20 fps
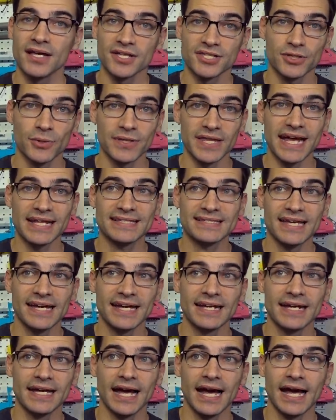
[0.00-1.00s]
So with that
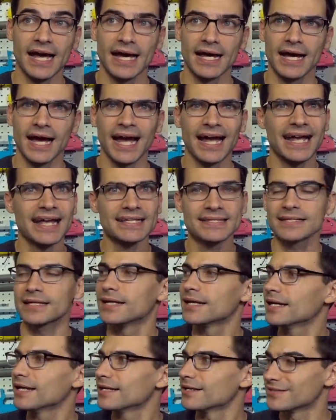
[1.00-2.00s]
said, I guess
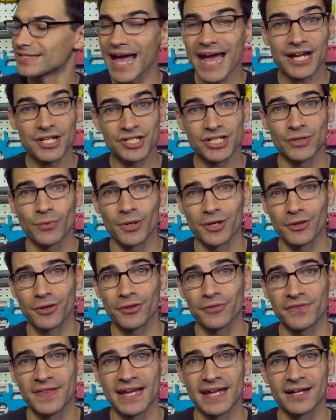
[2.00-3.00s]
there's actually one
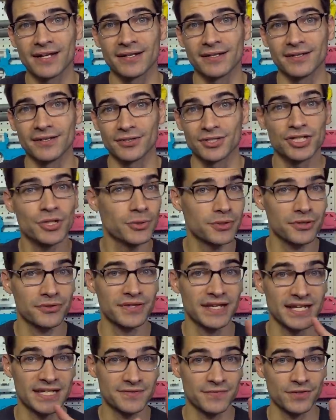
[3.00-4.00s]
other thing or two other
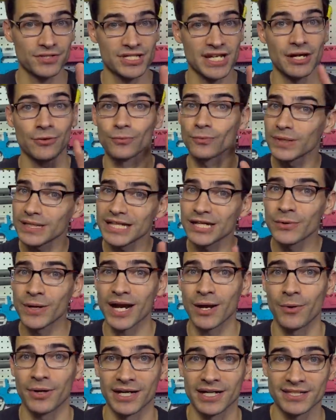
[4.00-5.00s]
things for Jet really
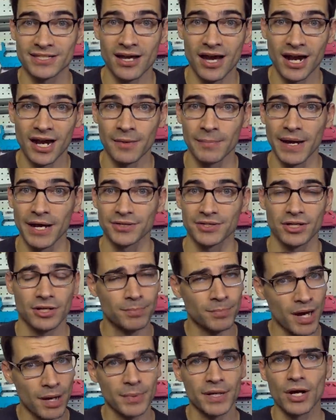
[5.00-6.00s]
quick I wanted to talk about that I'll
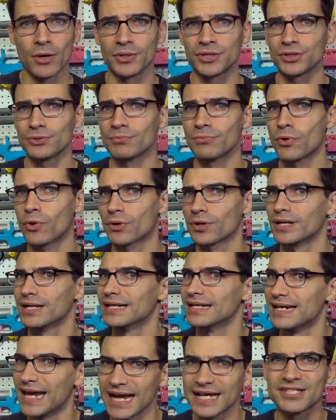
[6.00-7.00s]
probably go into more
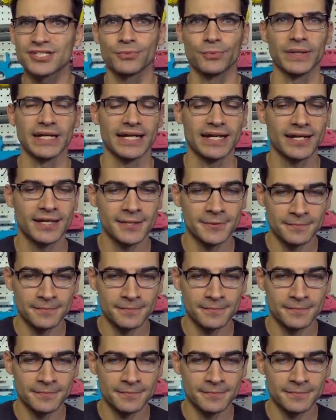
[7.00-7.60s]
next week